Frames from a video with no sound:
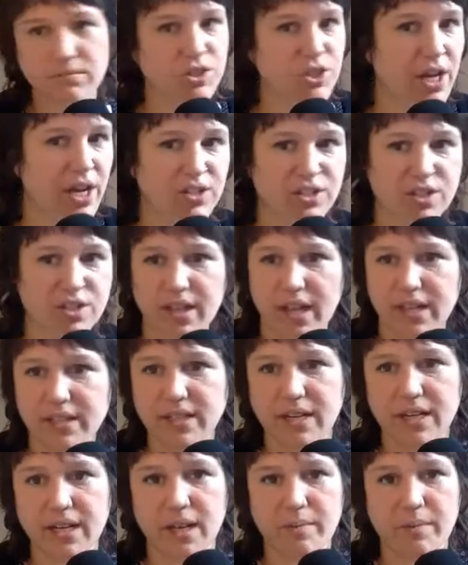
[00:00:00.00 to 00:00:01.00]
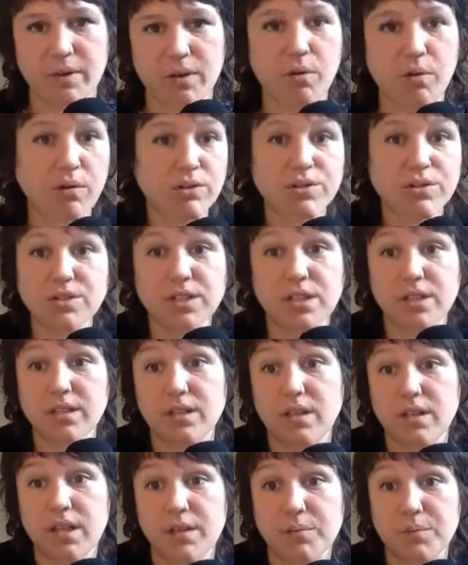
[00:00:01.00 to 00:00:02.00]
changing that dynamic or just
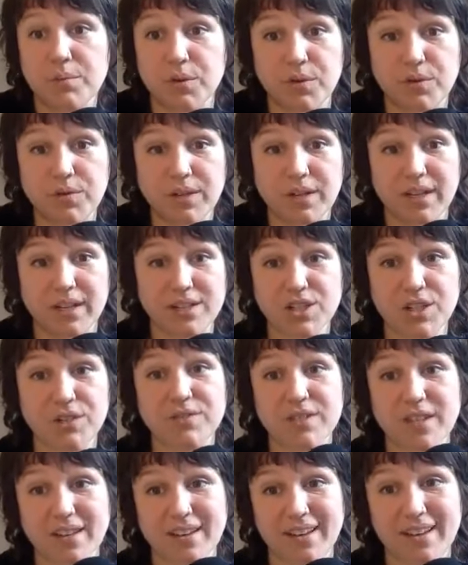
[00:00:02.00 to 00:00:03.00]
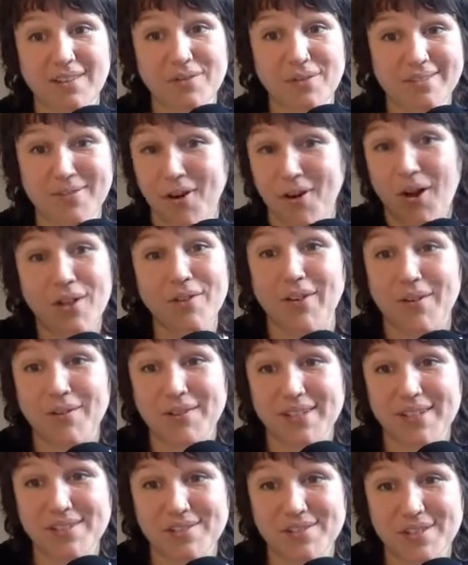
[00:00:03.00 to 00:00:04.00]
improving it, shifting it for all of our
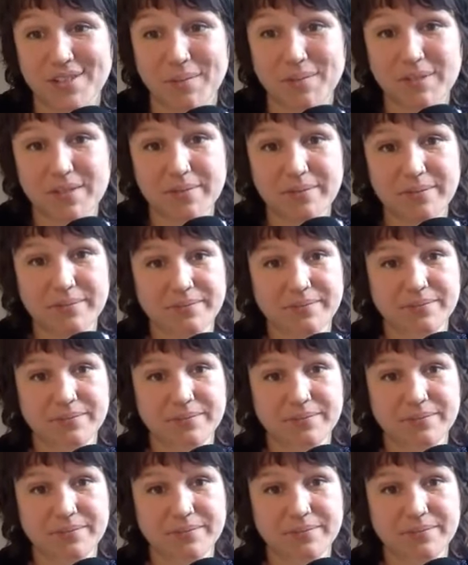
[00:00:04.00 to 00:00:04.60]
relationships.